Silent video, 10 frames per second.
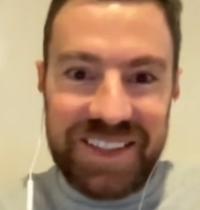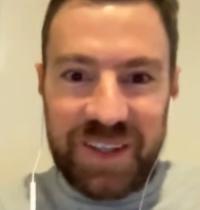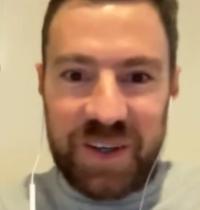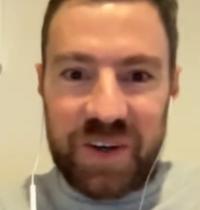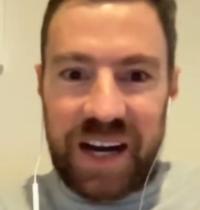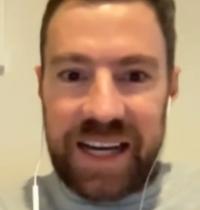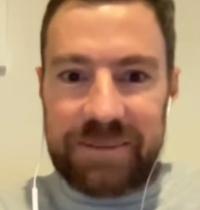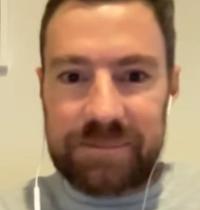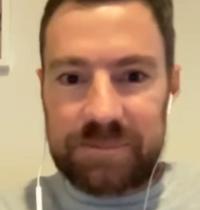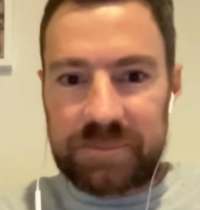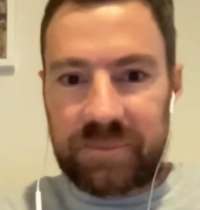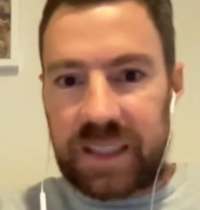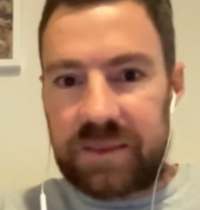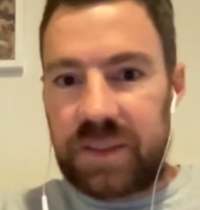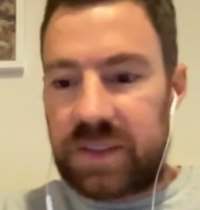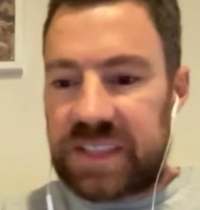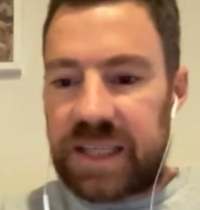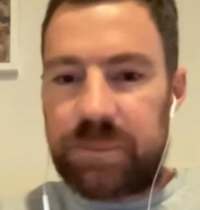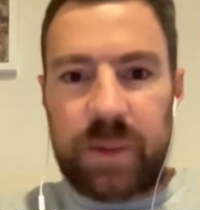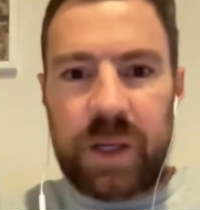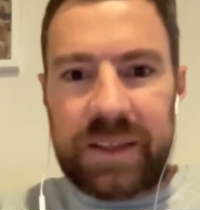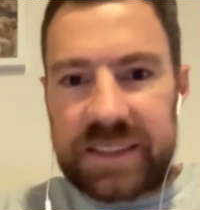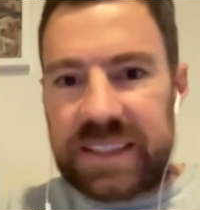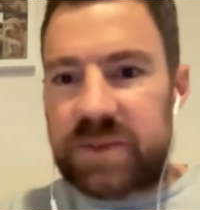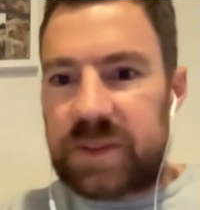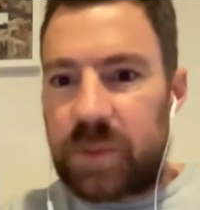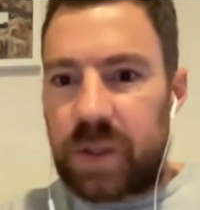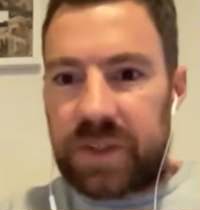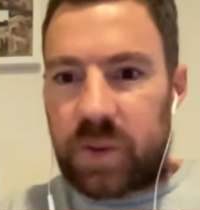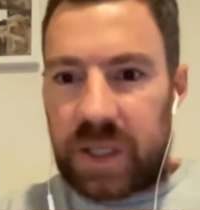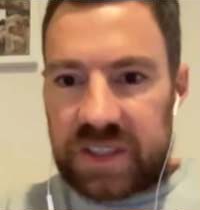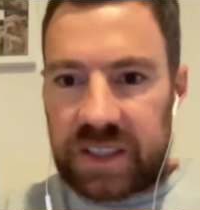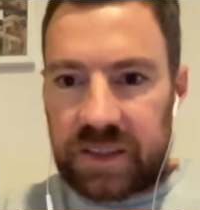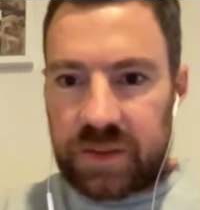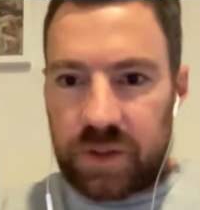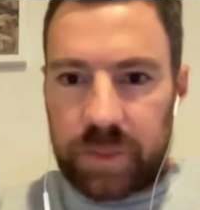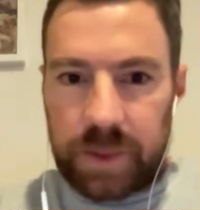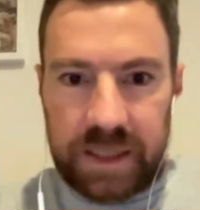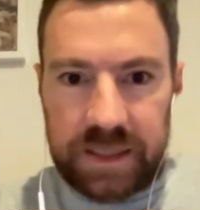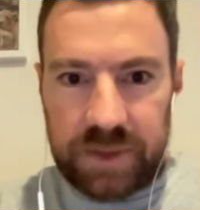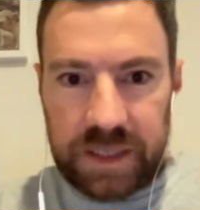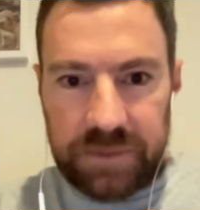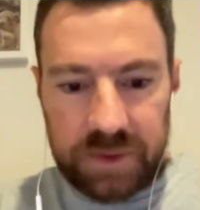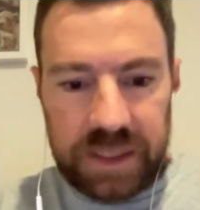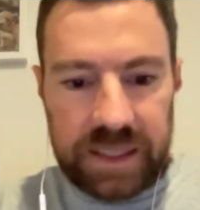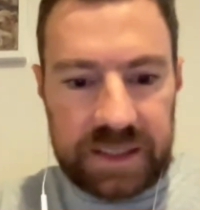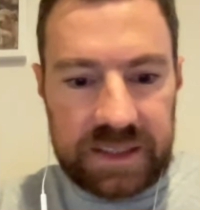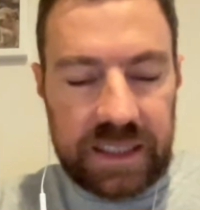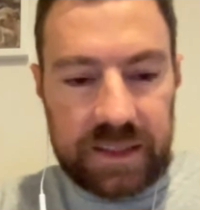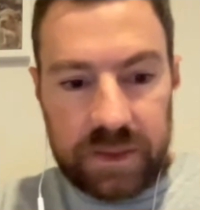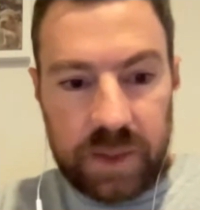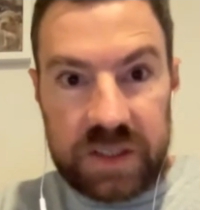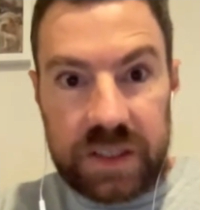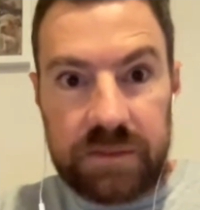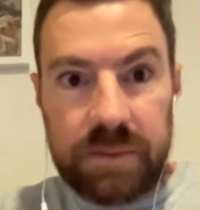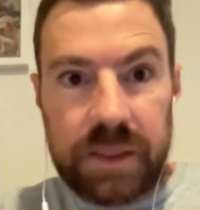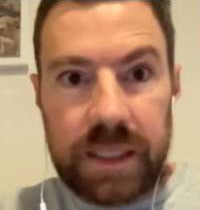All right. Newstead, well, this was more of a question in the group. I didn't really fully understand the question, but